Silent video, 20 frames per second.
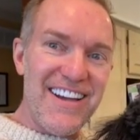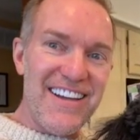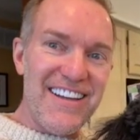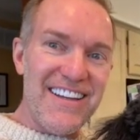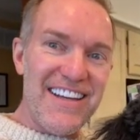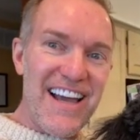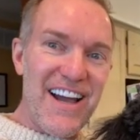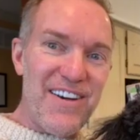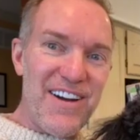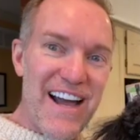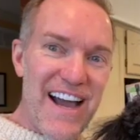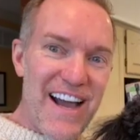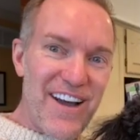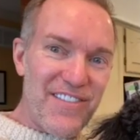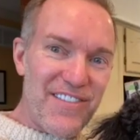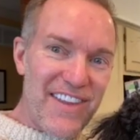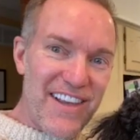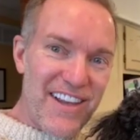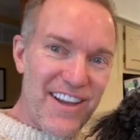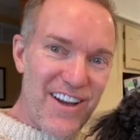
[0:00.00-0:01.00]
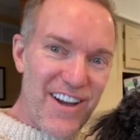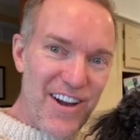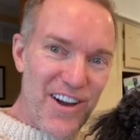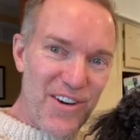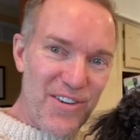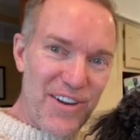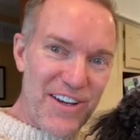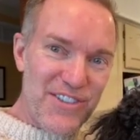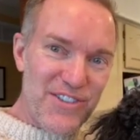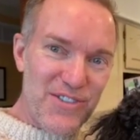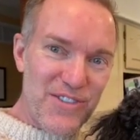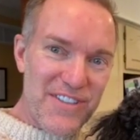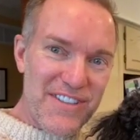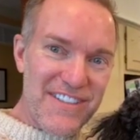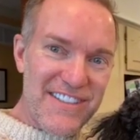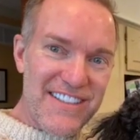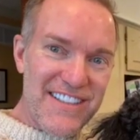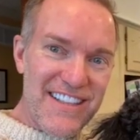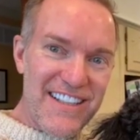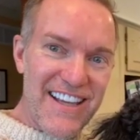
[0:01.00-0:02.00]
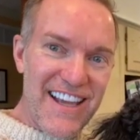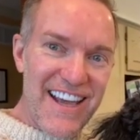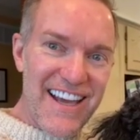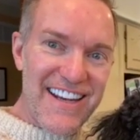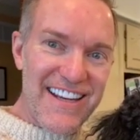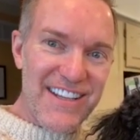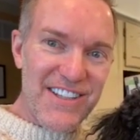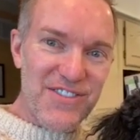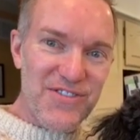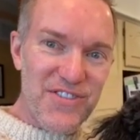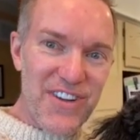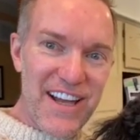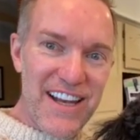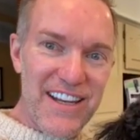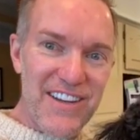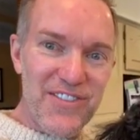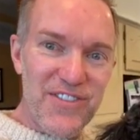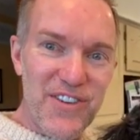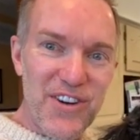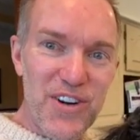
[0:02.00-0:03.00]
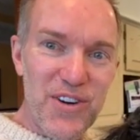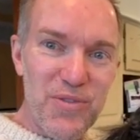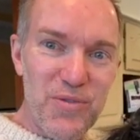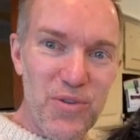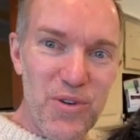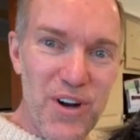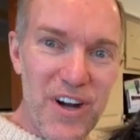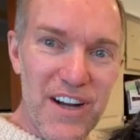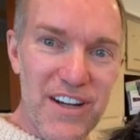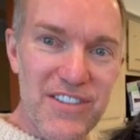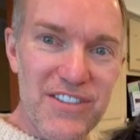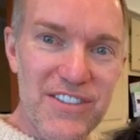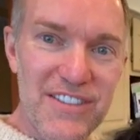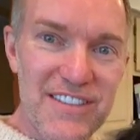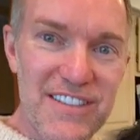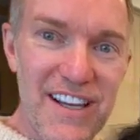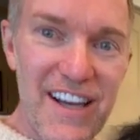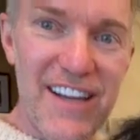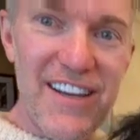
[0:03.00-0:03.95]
Now out they go. As you can see, Annie's ready for her walk. She's got